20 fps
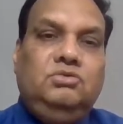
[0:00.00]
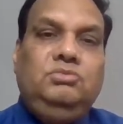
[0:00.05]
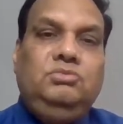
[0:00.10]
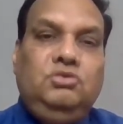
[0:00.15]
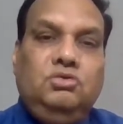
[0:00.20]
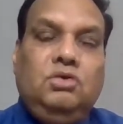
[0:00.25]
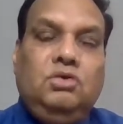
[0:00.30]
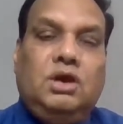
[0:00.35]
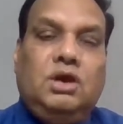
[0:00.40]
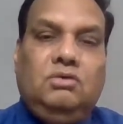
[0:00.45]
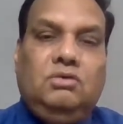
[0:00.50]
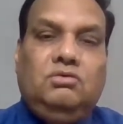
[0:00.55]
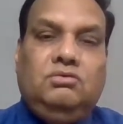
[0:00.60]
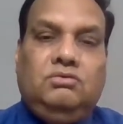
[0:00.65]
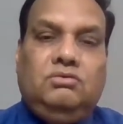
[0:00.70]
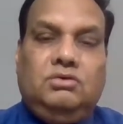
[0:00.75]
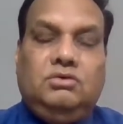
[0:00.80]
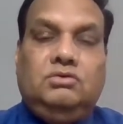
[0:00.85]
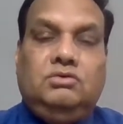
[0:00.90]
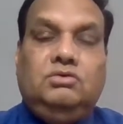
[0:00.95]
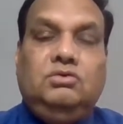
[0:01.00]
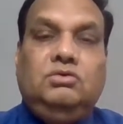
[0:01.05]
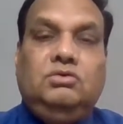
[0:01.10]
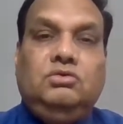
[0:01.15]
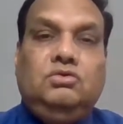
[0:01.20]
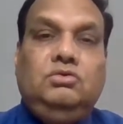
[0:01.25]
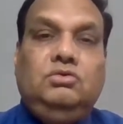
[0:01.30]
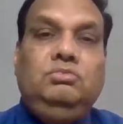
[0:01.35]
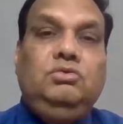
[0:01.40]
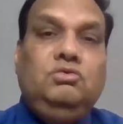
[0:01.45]

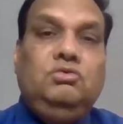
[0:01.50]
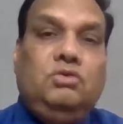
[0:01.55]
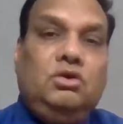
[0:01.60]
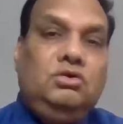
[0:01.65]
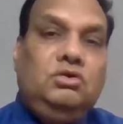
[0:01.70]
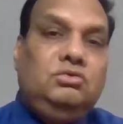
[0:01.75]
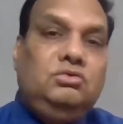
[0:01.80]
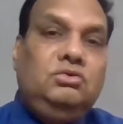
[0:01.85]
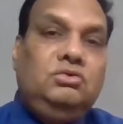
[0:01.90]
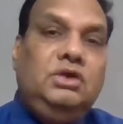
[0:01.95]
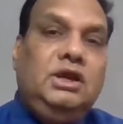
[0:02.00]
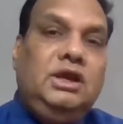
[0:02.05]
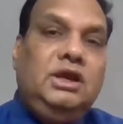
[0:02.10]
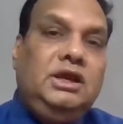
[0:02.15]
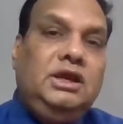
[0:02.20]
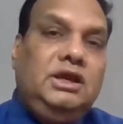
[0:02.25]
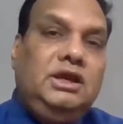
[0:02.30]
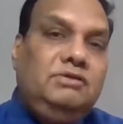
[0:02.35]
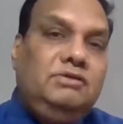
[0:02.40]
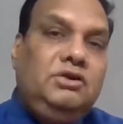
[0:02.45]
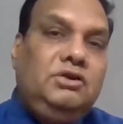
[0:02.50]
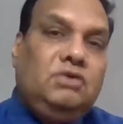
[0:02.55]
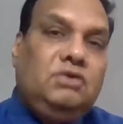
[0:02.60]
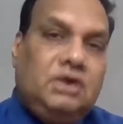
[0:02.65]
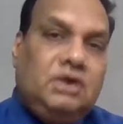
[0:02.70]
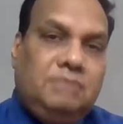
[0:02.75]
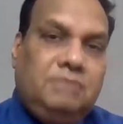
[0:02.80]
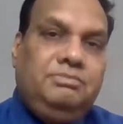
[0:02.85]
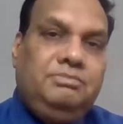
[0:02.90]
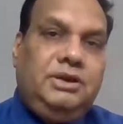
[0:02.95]
you want to give it your
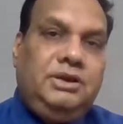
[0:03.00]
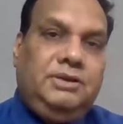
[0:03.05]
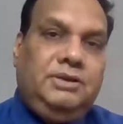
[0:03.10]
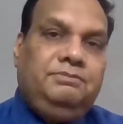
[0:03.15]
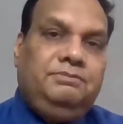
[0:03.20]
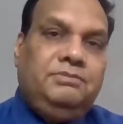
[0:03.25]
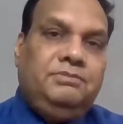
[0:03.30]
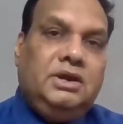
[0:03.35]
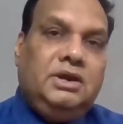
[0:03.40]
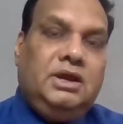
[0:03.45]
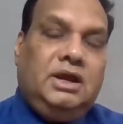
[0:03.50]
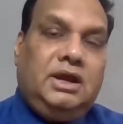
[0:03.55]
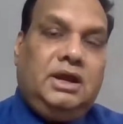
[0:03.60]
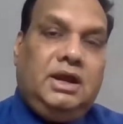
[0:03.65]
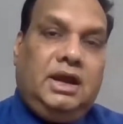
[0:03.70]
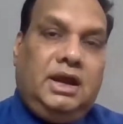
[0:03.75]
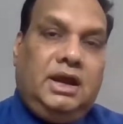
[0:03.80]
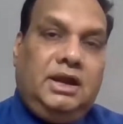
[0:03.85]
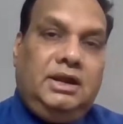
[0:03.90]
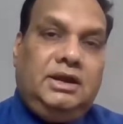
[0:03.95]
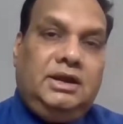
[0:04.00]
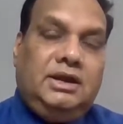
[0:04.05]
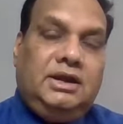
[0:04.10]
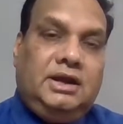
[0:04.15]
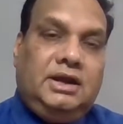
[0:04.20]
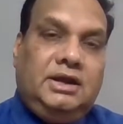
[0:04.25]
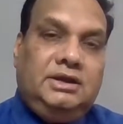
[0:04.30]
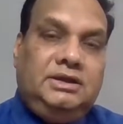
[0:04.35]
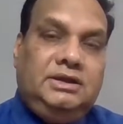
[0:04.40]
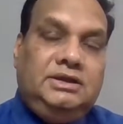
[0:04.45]
company, and
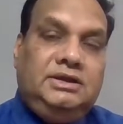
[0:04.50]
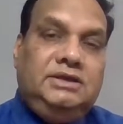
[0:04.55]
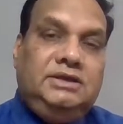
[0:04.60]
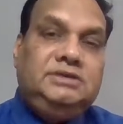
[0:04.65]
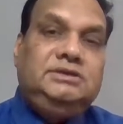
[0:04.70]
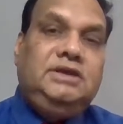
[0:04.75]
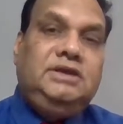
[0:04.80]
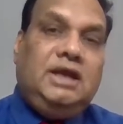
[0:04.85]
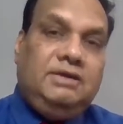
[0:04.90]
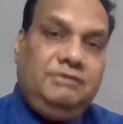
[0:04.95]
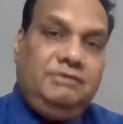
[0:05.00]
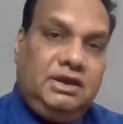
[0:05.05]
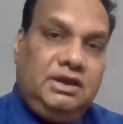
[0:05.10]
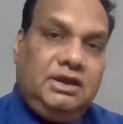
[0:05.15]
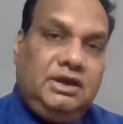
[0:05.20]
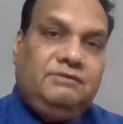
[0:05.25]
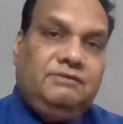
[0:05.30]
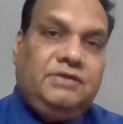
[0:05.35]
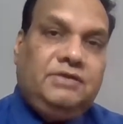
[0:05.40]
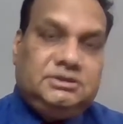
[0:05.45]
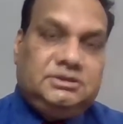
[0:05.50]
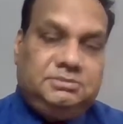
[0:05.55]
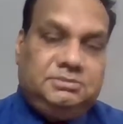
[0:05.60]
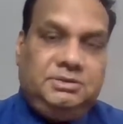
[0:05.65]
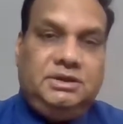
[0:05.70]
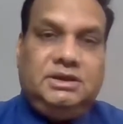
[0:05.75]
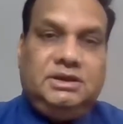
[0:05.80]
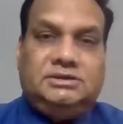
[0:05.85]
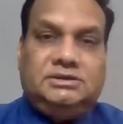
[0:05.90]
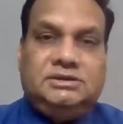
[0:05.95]
is he having enough
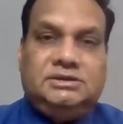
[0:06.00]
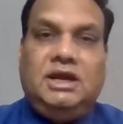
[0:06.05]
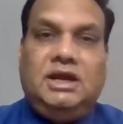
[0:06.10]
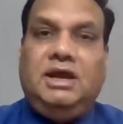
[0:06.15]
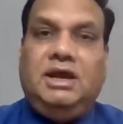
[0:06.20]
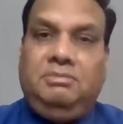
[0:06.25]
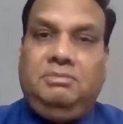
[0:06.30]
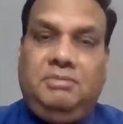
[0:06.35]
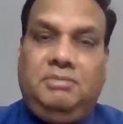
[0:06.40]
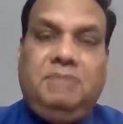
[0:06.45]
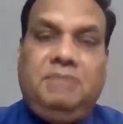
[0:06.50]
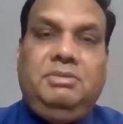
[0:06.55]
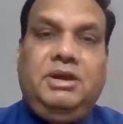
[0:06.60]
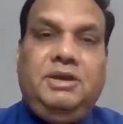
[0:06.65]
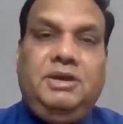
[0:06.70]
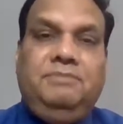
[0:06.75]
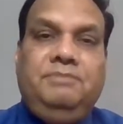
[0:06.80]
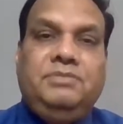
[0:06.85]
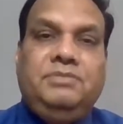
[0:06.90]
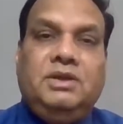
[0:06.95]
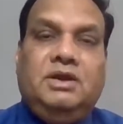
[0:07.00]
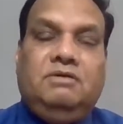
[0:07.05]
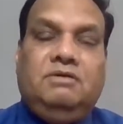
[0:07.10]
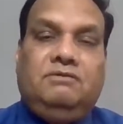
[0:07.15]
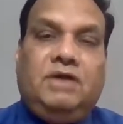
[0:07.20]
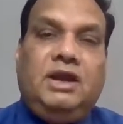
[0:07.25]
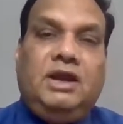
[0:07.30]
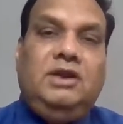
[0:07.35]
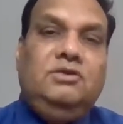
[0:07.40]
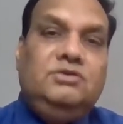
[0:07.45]
experience? Maybe
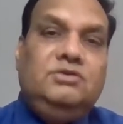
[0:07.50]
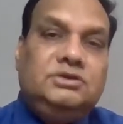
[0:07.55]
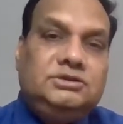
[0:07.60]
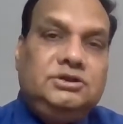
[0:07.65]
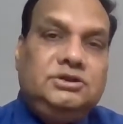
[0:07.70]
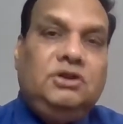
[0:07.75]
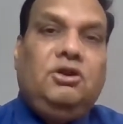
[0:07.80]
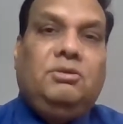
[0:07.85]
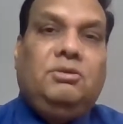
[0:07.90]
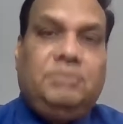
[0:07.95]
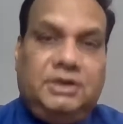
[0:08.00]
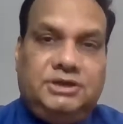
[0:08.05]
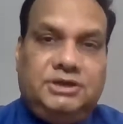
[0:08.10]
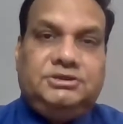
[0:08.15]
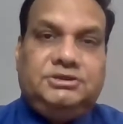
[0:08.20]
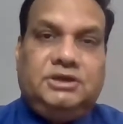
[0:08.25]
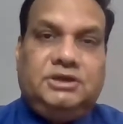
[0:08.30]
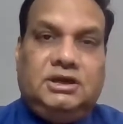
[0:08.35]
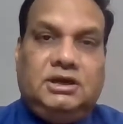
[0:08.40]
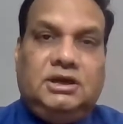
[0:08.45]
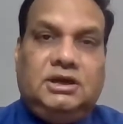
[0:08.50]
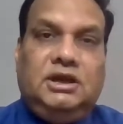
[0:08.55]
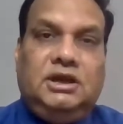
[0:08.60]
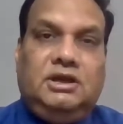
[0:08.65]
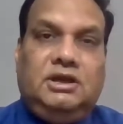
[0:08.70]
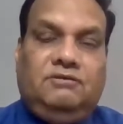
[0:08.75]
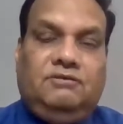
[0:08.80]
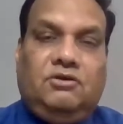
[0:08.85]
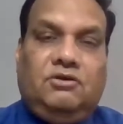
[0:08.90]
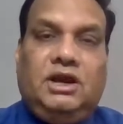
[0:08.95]
while you are still operational
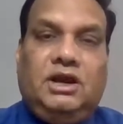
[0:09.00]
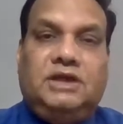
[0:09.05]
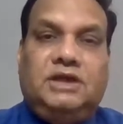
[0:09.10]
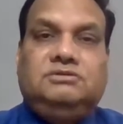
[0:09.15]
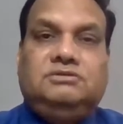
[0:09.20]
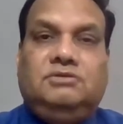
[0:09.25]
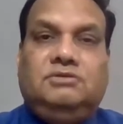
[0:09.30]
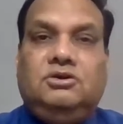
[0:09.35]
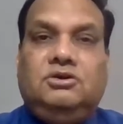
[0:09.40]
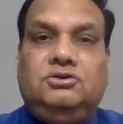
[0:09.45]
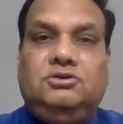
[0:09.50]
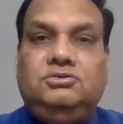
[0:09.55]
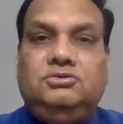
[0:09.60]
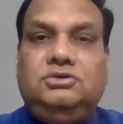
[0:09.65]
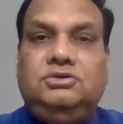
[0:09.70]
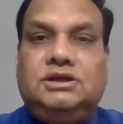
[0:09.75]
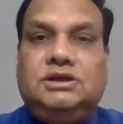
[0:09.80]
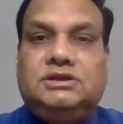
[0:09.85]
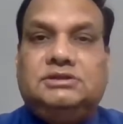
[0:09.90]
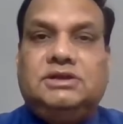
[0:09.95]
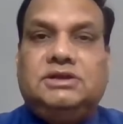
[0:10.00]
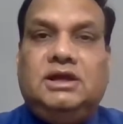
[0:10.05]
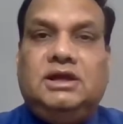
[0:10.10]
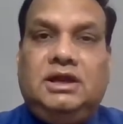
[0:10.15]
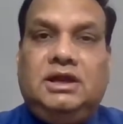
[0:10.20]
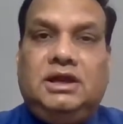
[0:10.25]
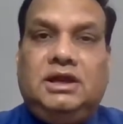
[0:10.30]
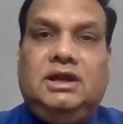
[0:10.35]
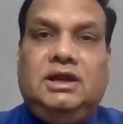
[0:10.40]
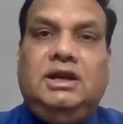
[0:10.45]
for next 1 or 2 years,
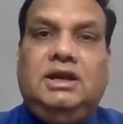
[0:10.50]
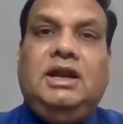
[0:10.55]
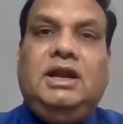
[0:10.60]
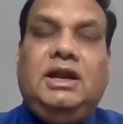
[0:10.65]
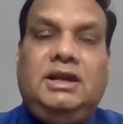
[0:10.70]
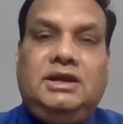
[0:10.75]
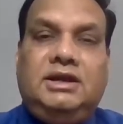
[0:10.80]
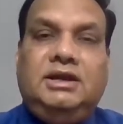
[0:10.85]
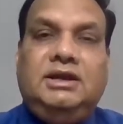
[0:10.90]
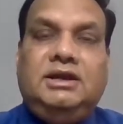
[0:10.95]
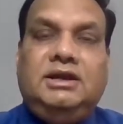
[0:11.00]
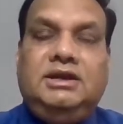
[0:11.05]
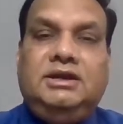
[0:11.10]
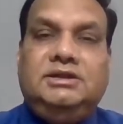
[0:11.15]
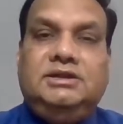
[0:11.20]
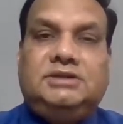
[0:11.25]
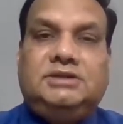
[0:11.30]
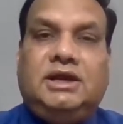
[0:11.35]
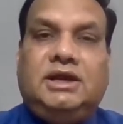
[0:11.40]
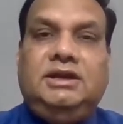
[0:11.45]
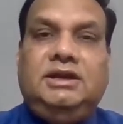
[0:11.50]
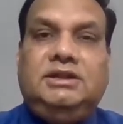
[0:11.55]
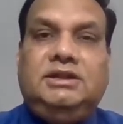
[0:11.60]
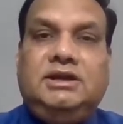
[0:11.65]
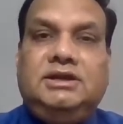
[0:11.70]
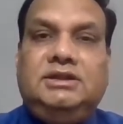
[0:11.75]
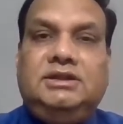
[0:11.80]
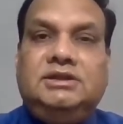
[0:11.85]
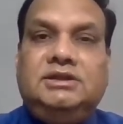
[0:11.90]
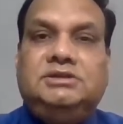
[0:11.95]
let decide
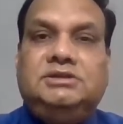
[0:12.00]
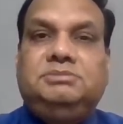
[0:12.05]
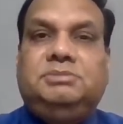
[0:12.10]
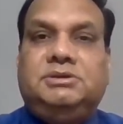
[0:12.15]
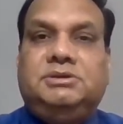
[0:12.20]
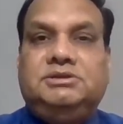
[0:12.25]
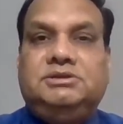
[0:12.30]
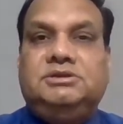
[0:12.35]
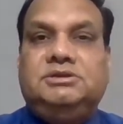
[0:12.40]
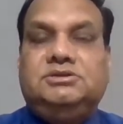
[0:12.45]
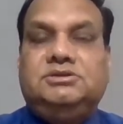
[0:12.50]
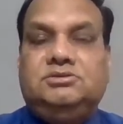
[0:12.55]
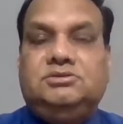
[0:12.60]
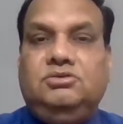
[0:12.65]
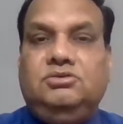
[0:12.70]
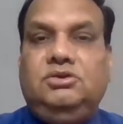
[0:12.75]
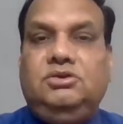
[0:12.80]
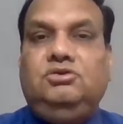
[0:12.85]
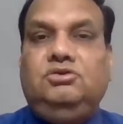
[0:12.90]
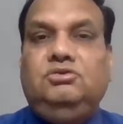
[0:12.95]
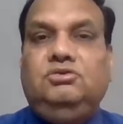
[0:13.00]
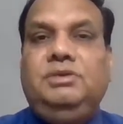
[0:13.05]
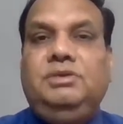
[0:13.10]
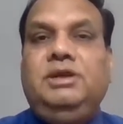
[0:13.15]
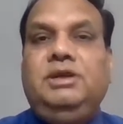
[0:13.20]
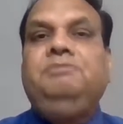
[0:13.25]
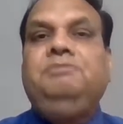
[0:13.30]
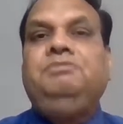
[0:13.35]
that this person is going to be